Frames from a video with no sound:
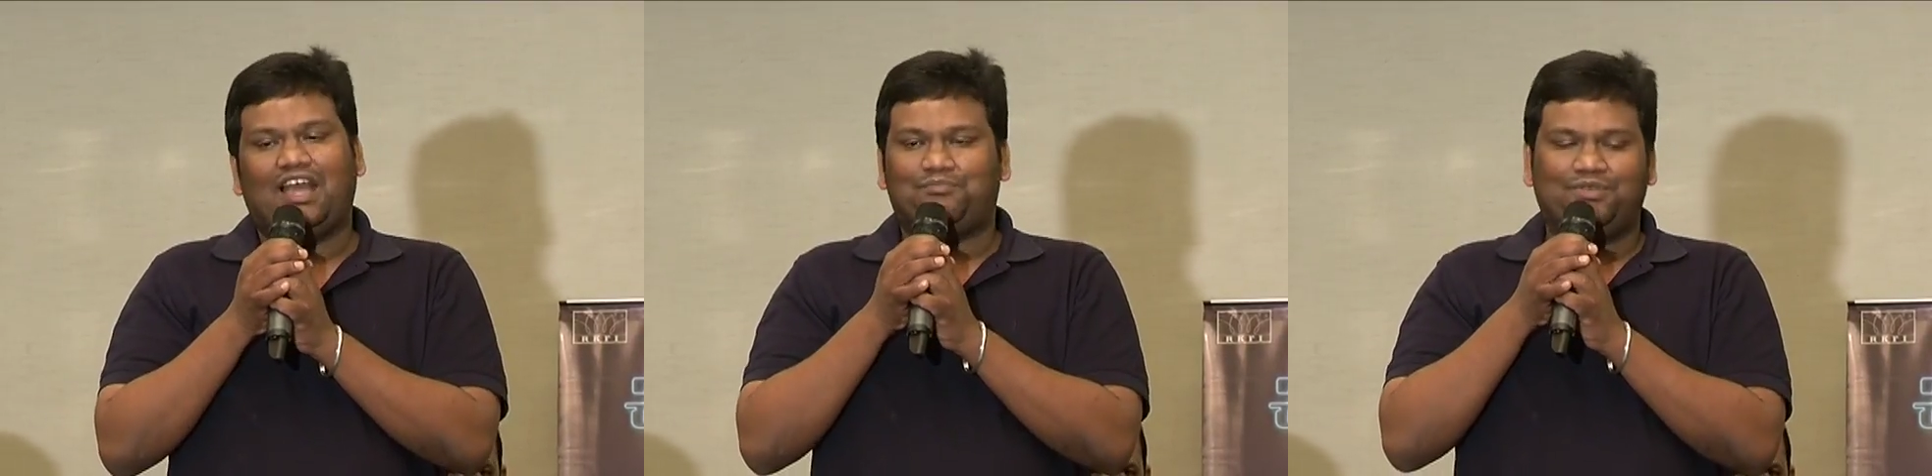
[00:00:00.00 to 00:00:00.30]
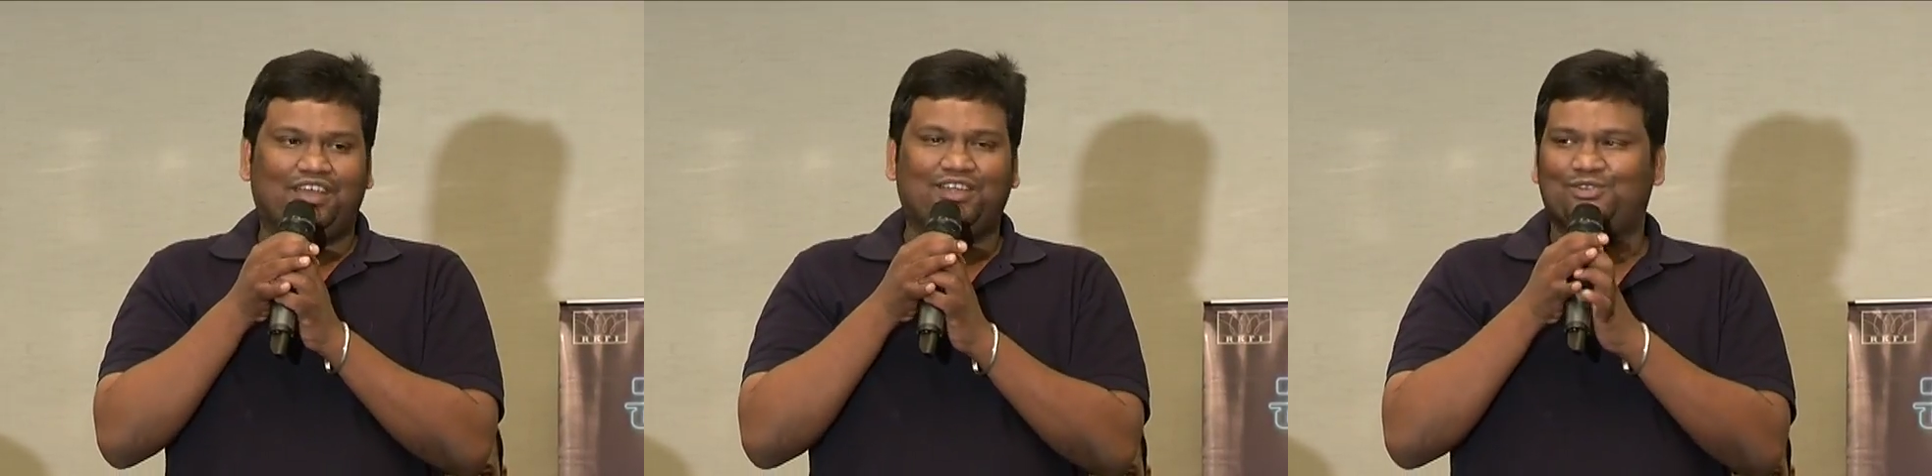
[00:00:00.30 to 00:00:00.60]
happy
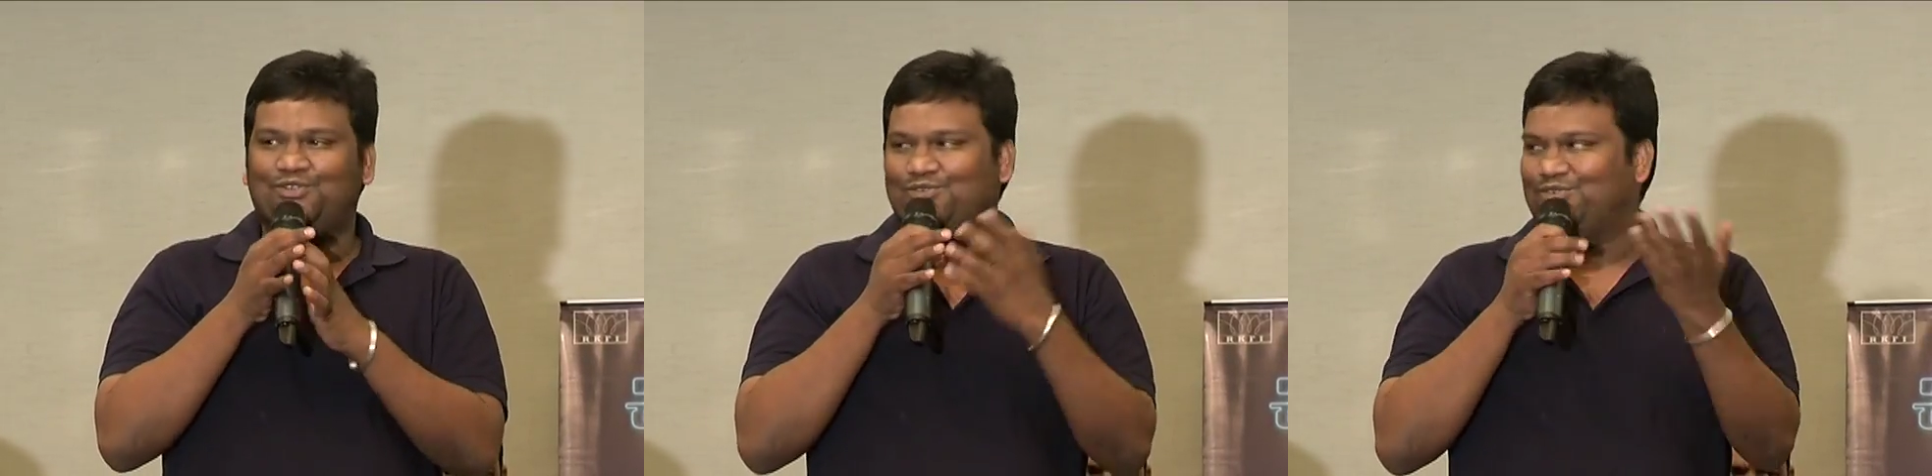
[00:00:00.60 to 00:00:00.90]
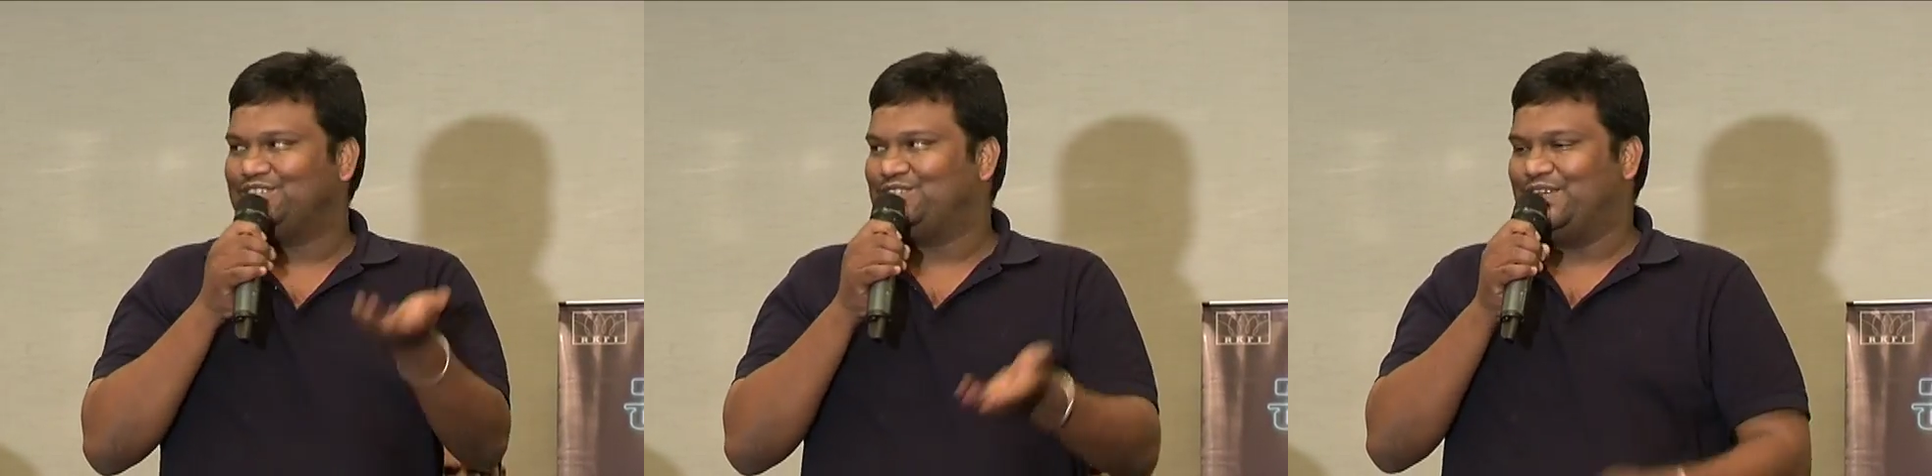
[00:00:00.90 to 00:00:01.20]
no
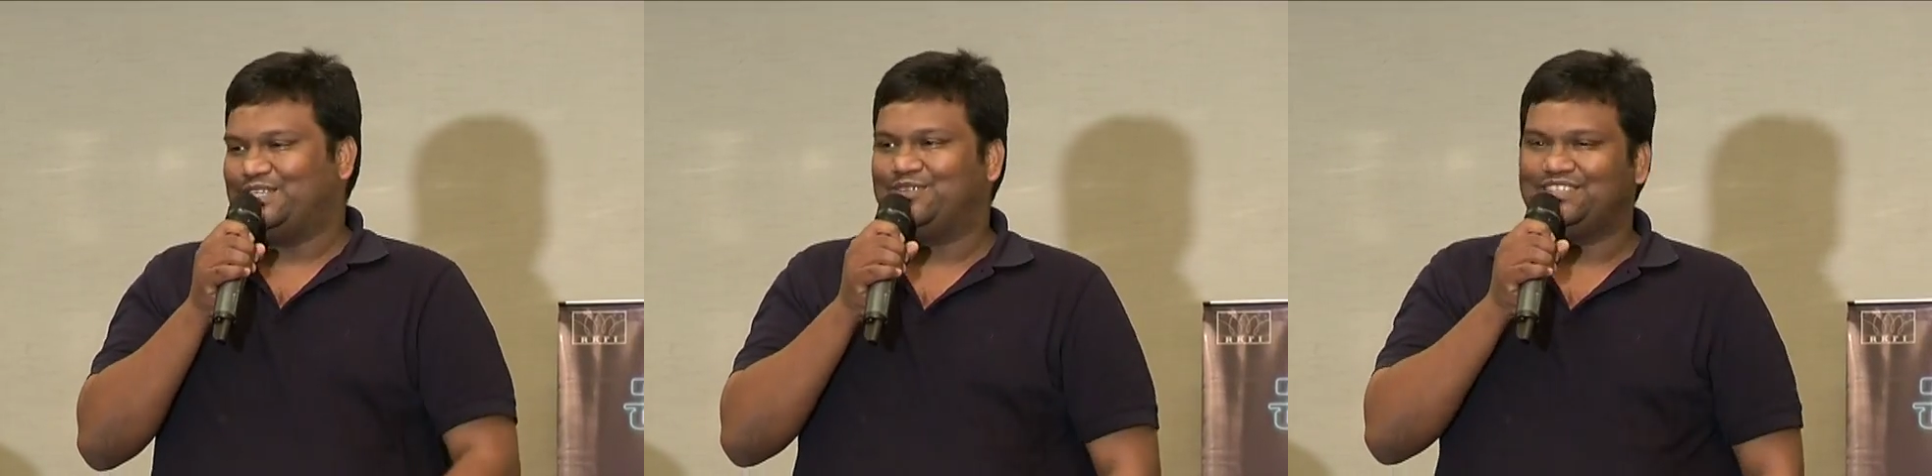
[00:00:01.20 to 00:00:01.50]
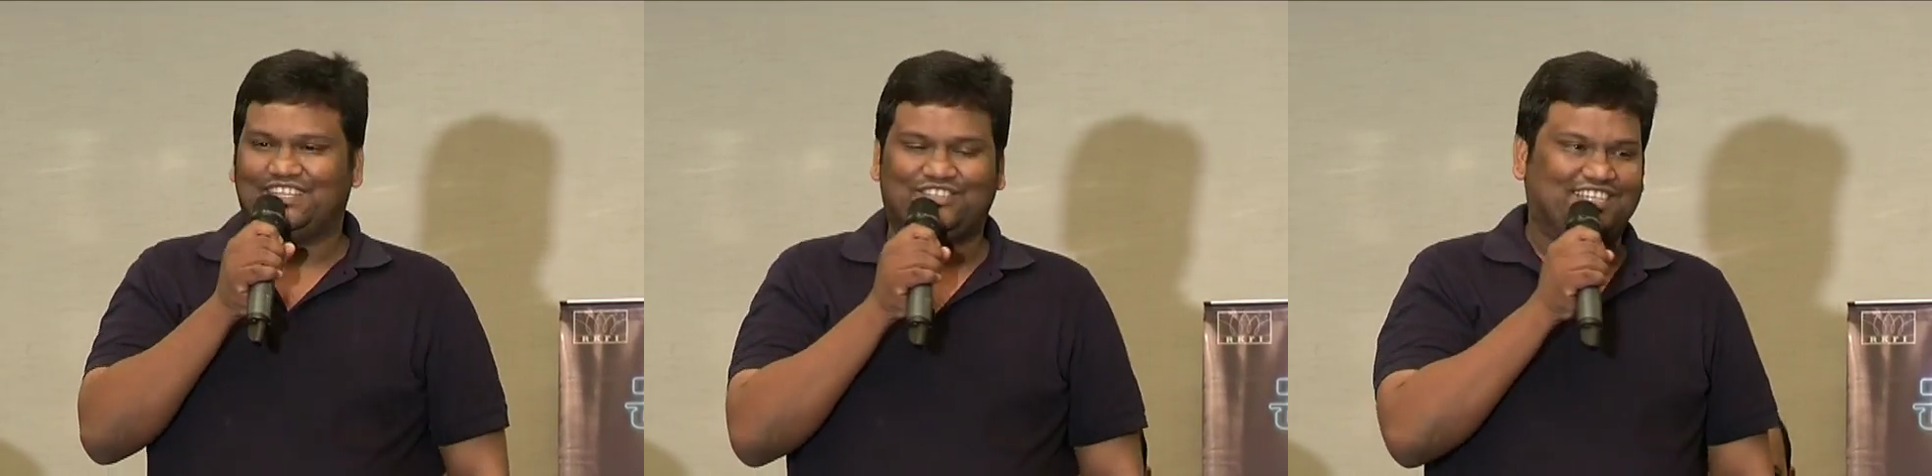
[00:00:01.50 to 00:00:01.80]
words to express
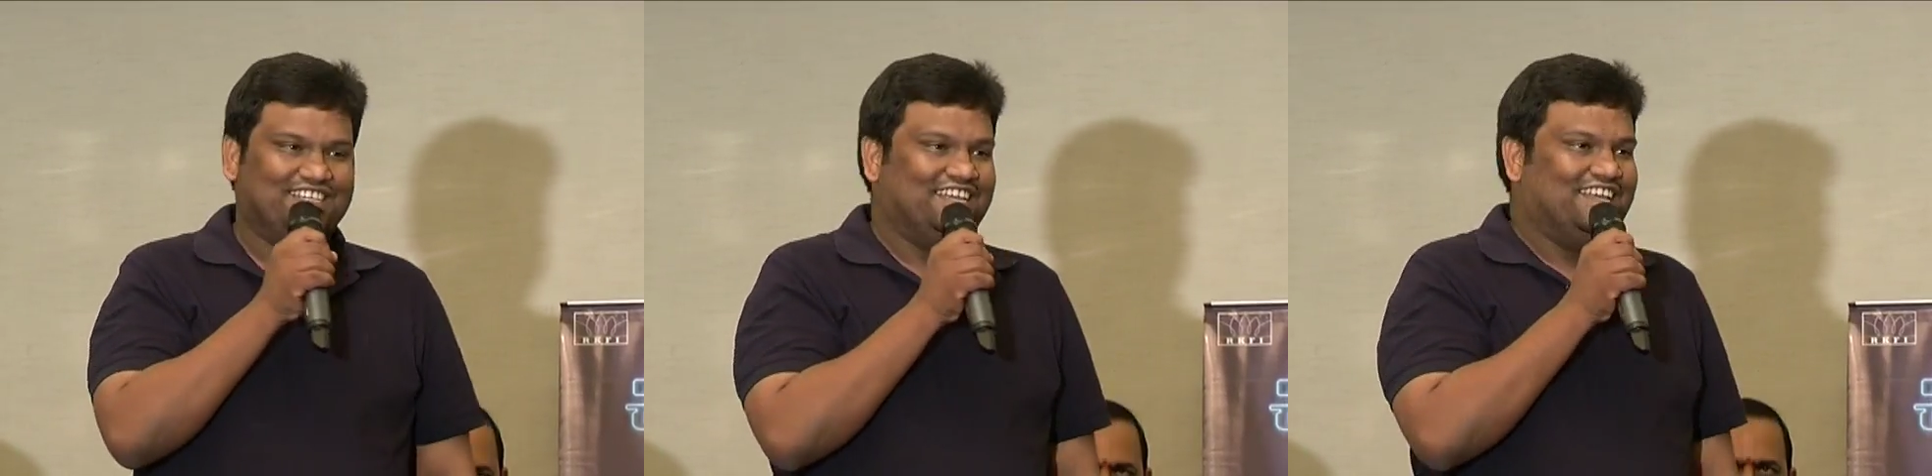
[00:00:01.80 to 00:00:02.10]
actually